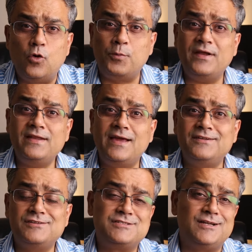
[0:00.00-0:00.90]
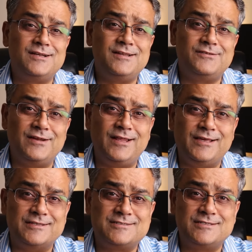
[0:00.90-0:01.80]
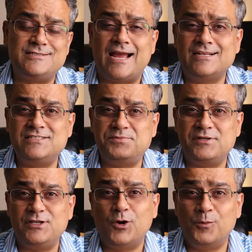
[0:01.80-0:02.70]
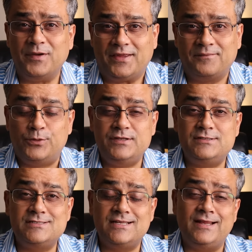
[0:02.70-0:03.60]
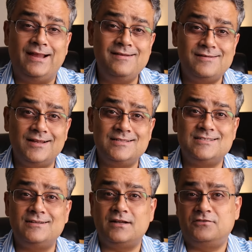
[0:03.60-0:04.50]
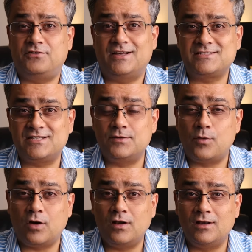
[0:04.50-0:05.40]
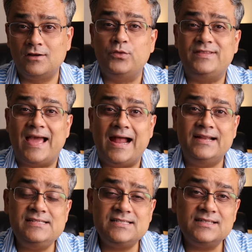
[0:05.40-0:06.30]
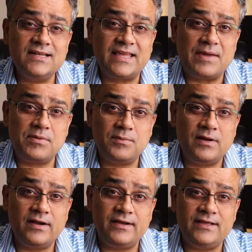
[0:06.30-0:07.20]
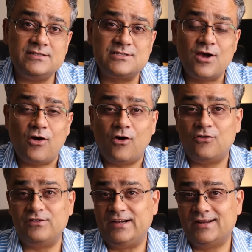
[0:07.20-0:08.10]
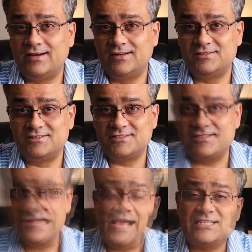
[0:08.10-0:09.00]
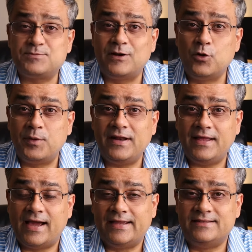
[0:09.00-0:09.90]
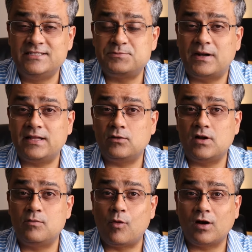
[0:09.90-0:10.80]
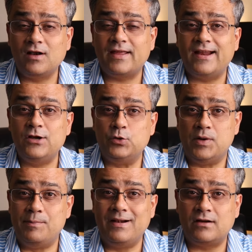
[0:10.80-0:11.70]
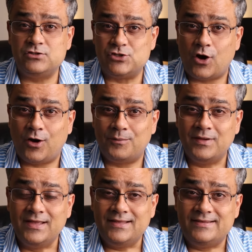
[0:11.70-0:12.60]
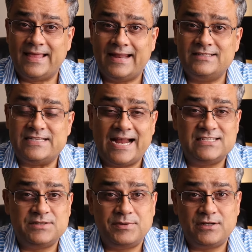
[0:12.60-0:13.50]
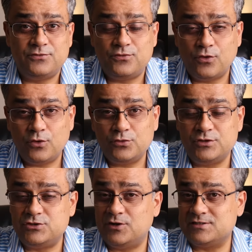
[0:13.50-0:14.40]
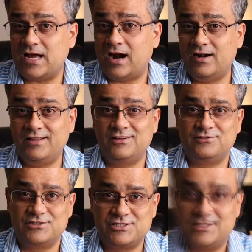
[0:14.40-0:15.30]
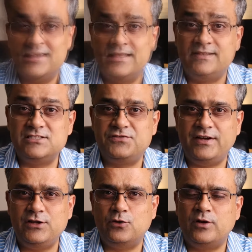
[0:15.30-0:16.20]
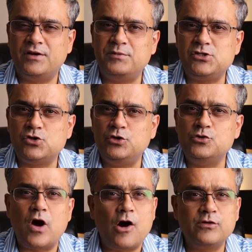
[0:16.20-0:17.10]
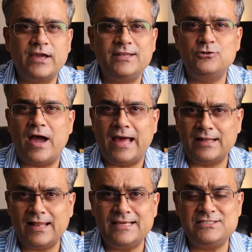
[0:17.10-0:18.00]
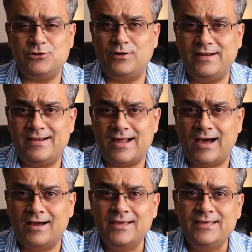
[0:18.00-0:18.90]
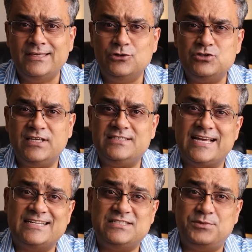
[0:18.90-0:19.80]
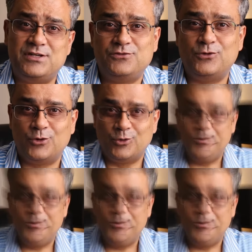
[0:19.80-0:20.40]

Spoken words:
OpenAI recently released ChatGPT Omni, which is an intelligent and faster model with additional capabilities of data analysis. As per OpenAI, this particular model can do a better job than ChatGPT-4, which was the earlier version. In this video, let me show you how can you analyze your data using ChatGPT-4o.